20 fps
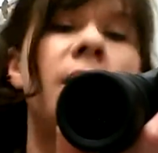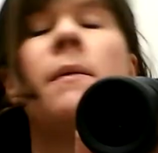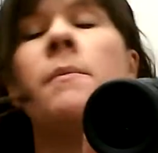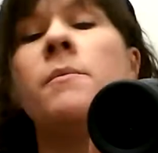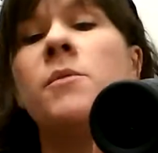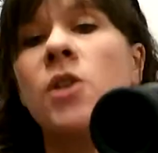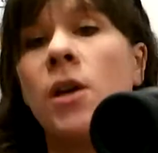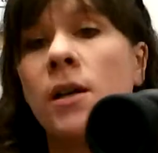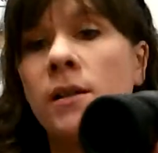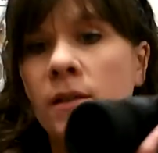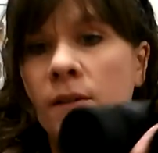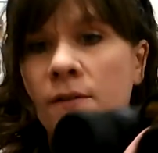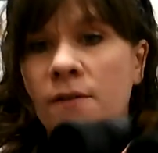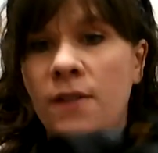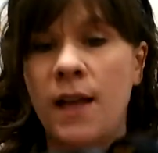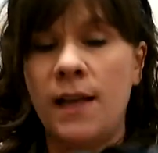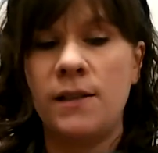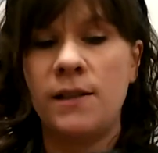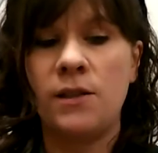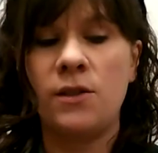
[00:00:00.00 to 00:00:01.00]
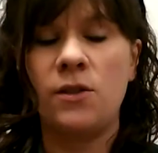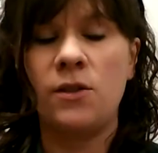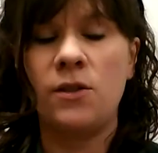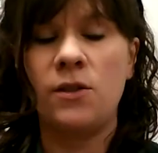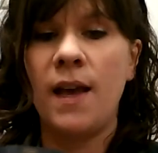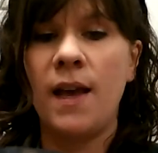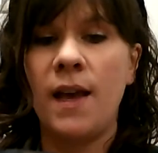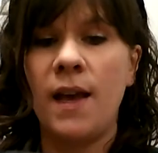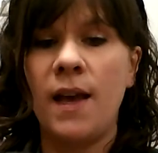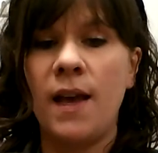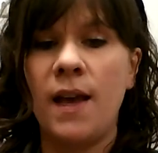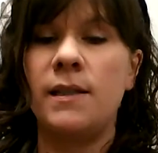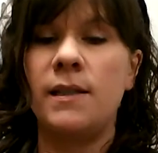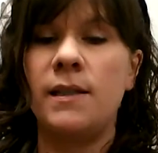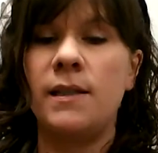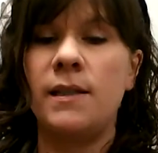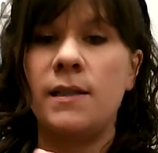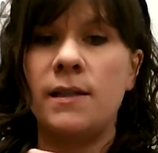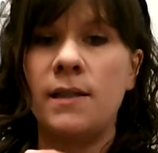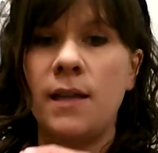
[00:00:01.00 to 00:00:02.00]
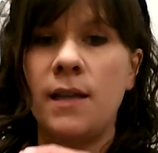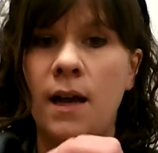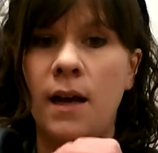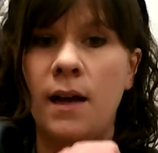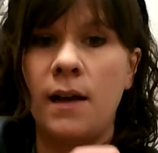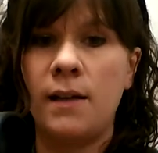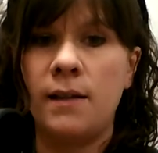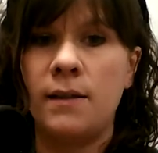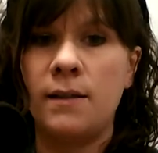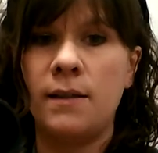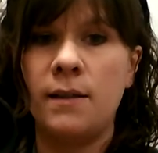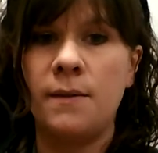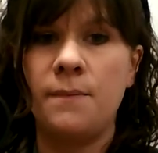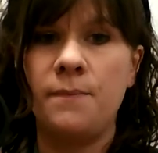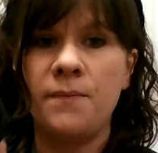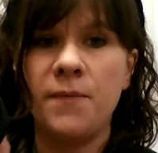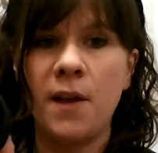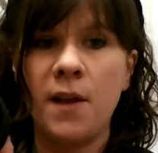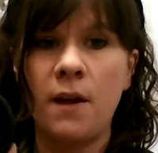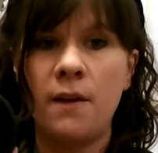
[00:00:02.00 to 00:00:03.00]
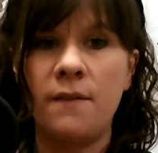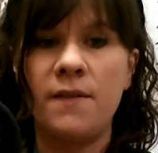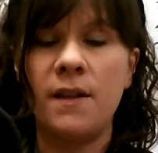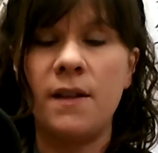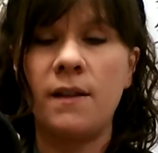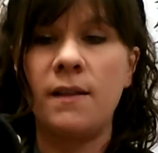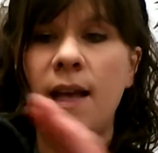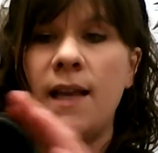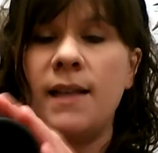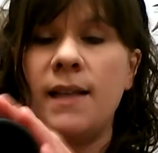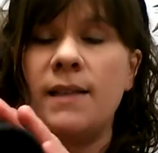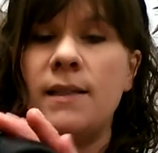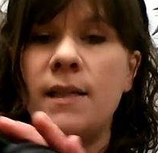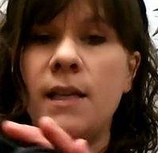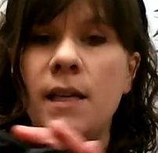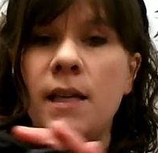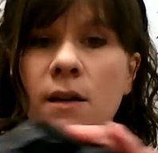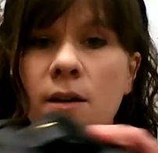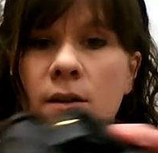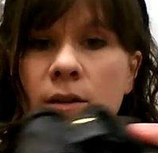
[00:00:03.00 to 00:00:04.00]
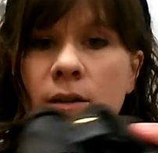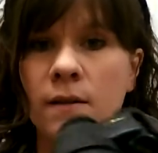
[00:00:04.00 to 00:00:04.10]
objective lens. So that is the size of the lens here,